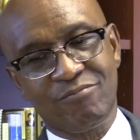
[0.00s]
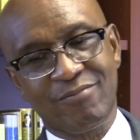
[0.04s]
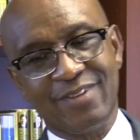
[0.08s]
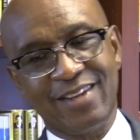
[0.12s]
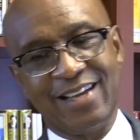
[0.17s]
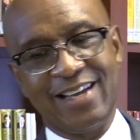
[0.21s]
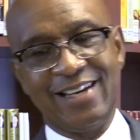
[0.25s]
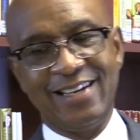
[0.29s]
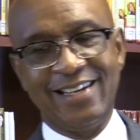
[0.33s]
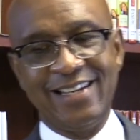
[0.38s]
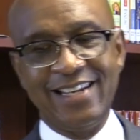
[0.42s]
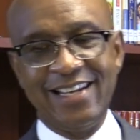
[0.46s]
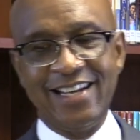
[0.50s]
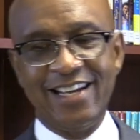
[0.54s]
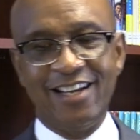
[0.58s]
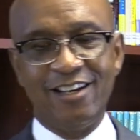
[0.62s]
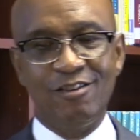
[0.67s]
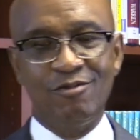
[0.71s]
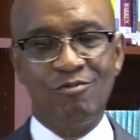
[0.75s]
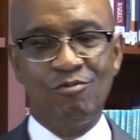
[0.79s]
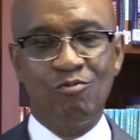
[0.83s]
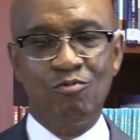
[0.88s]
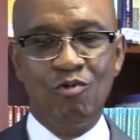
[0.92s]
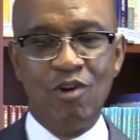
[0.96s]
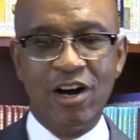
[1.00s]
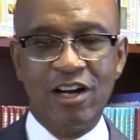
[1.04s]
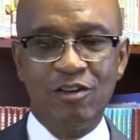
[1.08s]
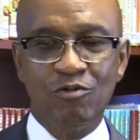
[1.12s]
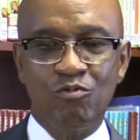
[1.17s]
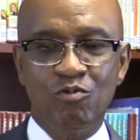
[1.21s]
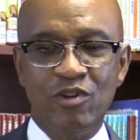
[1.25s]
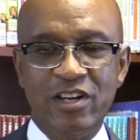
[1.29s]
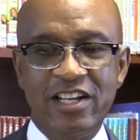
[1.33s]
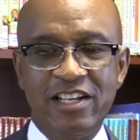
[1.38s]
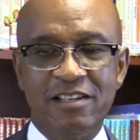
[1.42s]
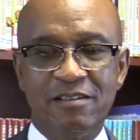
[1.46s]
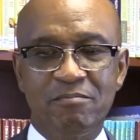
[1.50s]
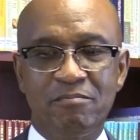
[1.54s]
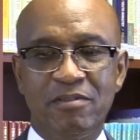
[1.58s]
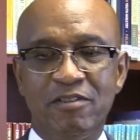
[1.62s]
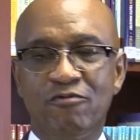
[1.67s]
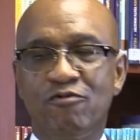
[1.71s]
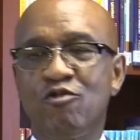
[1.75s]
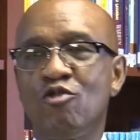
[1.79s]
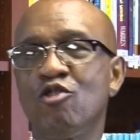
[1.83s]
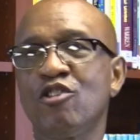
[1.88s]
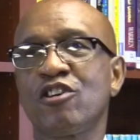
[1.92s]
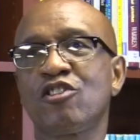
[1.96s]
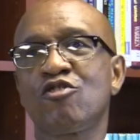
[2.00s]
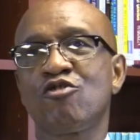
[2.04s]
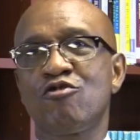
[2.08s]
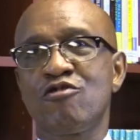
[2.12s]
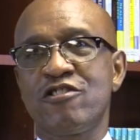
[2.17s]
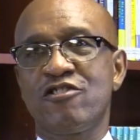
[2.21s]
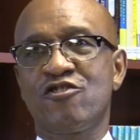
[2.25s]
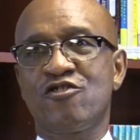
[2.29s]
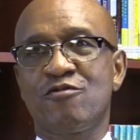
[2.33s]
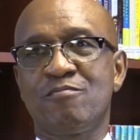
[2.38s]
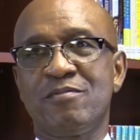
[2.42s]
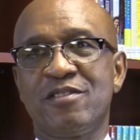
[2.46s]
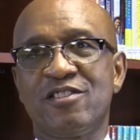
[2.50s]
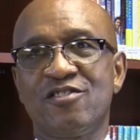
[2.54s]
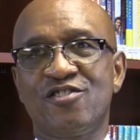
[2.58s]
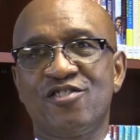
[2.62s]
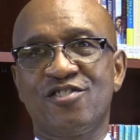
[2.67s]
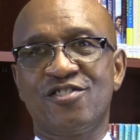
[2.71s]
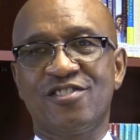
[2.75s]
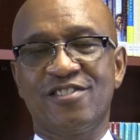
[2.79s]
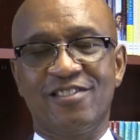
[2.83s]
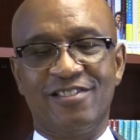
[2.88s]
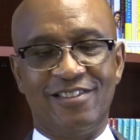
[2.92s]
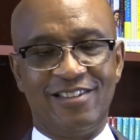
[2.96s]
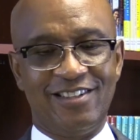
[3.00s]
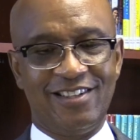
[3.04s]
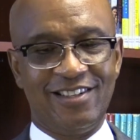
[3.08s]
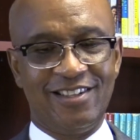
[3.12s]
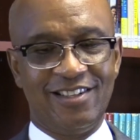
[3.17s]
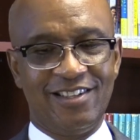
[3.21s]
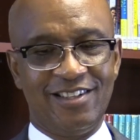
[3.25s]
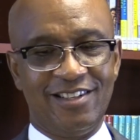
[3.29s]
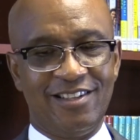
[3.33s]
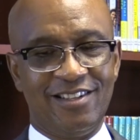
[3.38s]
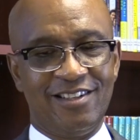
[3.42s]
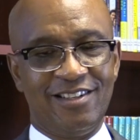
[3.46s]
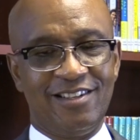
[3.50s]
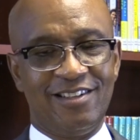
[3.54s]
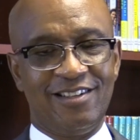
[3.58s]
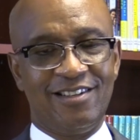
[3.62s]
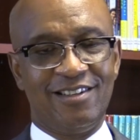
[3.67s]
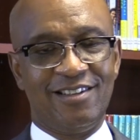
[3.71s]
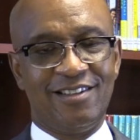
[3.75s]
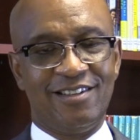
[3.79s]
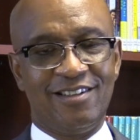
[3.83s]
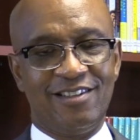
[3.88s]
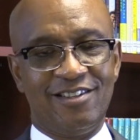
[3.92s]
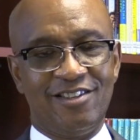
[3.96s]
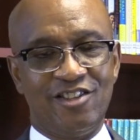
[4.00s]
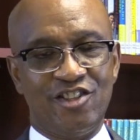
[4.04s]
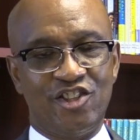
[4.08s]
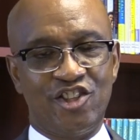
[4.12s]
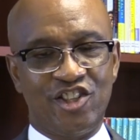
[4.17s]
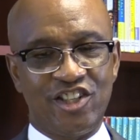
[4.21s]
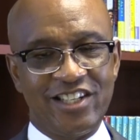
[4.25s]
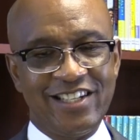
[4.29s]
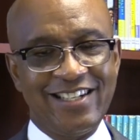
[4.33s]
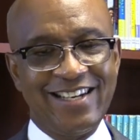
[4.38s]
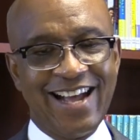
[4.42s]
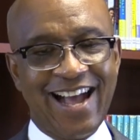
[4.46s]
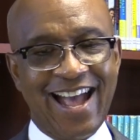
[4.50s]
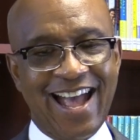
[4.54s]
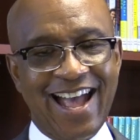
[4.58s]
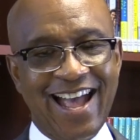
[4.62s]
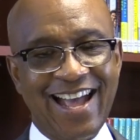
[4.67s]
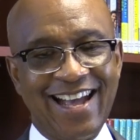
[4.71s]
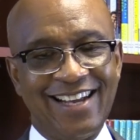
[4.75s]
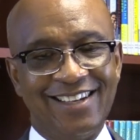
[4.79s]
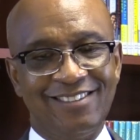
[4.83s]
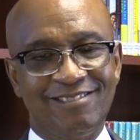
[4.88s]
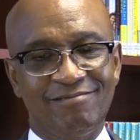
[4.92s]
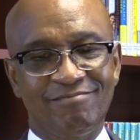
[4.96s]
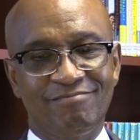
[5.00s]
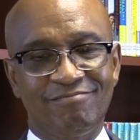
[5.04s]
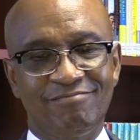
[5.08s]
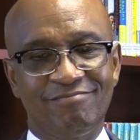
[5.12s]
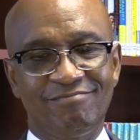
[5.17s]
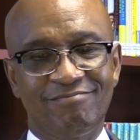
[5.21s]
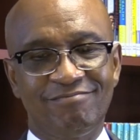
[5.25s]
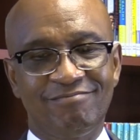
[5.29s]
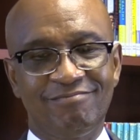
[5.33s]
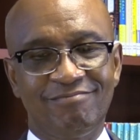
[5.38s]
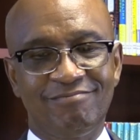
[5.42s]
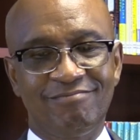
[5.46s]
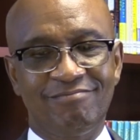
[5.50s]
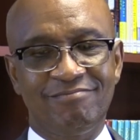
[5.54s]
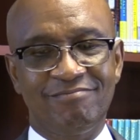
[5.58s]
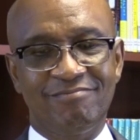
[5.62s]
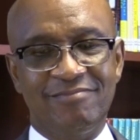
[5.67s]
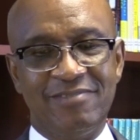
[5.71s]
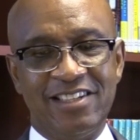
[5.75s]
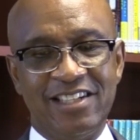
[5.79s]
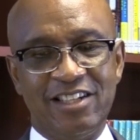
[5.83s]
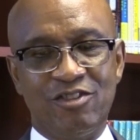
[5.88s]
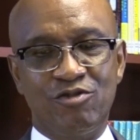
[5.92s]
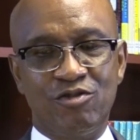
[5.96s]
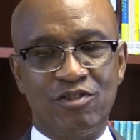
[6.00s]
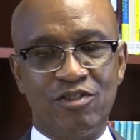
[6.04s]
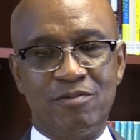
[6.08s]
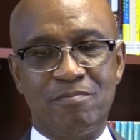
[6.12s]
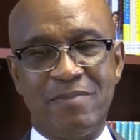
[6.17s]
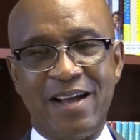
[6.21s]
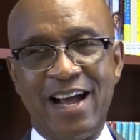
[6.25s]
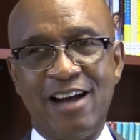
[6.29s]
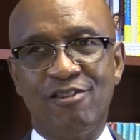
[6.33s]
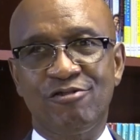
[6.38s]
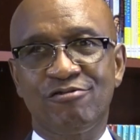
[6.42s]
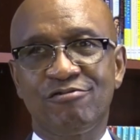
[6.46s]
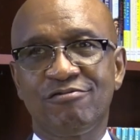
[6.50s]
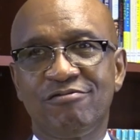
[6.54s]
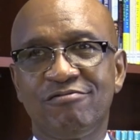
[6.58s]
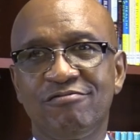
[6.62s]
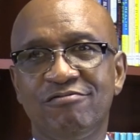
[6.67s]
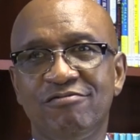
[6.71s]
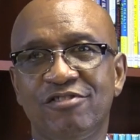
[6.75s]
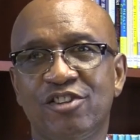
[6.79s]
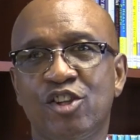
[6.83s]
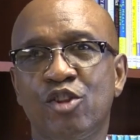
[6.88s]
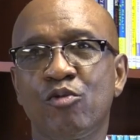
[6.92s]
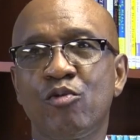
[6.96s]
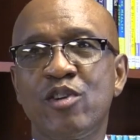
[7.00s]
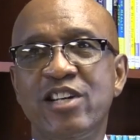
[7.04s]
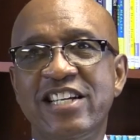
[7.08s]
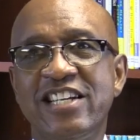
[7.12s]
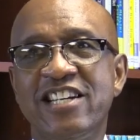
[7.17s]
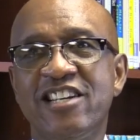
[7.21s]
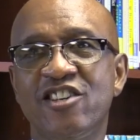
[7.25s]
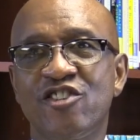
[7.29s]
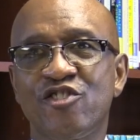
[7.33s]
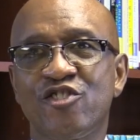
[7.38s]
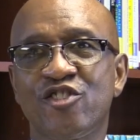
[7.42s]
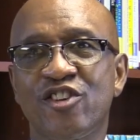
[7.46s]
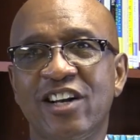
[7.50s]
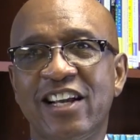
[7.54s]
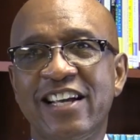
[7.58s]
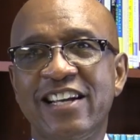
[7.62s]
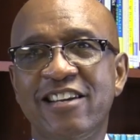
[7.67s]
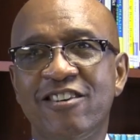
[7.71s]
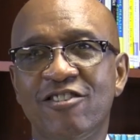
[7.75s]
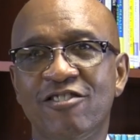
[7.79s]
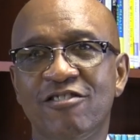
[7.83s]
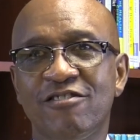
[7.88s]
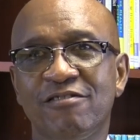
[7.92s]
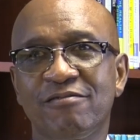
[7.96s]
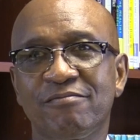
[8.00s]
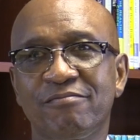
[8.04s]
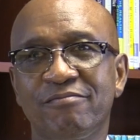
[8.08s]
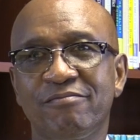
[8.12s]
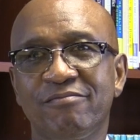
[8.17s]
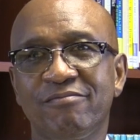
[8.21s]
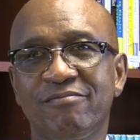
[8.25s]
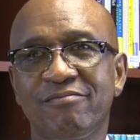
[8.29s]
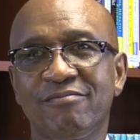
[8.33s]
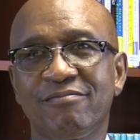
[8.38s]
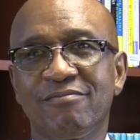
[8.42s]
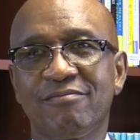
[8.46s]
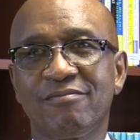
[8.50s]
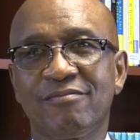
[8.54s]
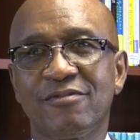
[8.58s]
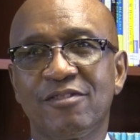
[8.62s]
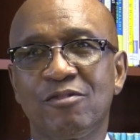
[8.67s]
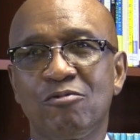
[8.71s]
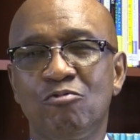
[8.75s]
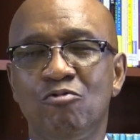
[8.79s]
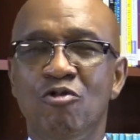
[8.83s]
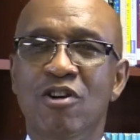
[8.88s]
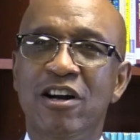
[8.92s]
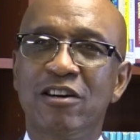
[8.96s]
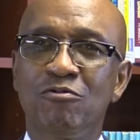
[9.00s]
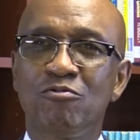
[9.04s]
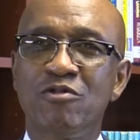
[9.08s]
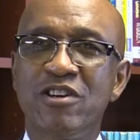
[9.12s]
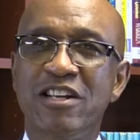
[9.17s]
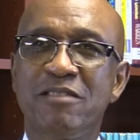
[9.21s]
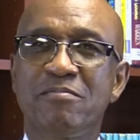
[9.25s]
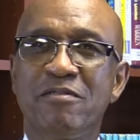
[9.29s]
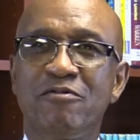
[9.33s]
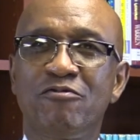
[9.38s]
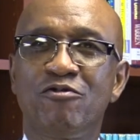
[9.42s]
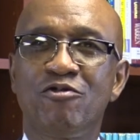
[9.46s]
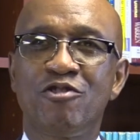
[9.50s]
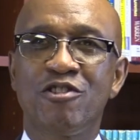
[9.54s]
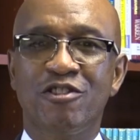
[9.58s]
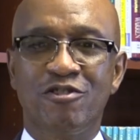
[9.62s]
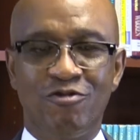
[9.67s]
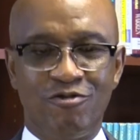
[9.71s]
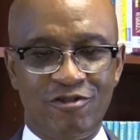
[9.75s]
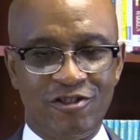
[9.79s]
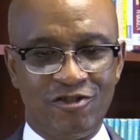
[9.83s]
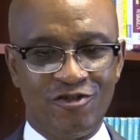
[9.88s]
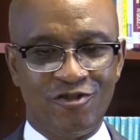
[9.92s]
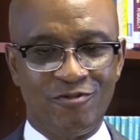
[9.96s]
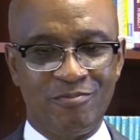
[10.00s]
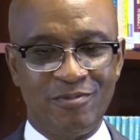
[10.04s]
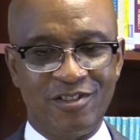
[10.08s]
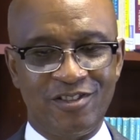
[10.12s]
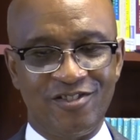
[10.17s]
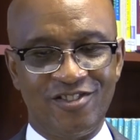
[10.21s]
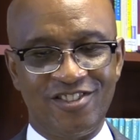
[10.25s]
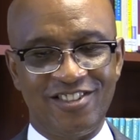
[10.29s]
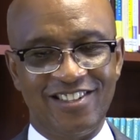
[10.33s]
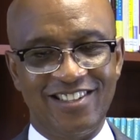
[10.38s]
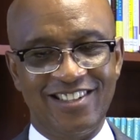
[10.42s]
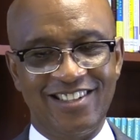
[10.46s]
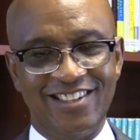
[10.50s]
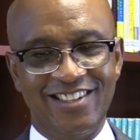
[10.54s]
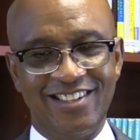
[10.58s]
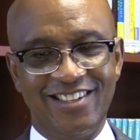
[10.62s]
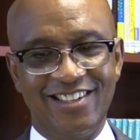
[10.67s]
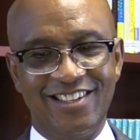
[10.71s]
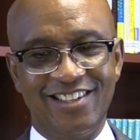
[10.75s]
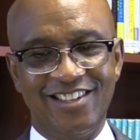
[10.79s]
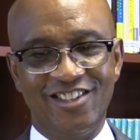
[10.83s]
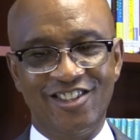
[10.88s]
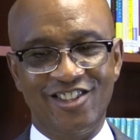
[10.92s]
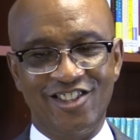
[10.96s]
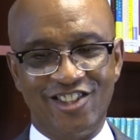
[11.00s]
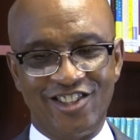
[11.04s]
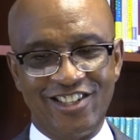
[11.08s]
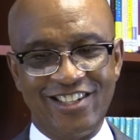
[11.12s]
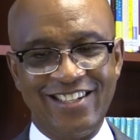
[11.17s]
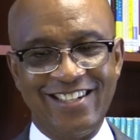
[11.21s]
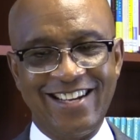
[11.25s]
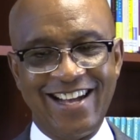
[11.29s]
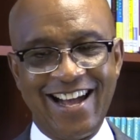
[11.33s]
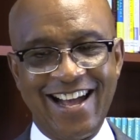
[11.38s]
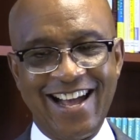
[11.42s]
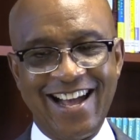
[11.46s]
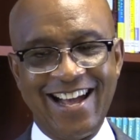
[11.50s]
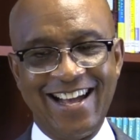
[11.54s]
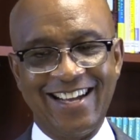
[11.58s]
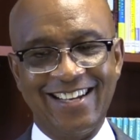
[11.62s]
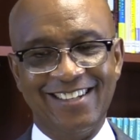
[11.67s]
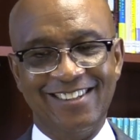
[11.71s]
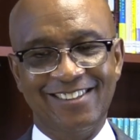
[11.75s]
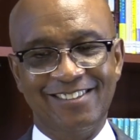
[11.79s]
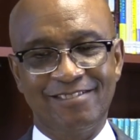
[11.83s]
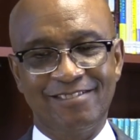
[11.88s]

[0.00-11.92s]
And then 1 week before Christmas, she died. And this was about 3 years later. 1 week before Christmas, she died.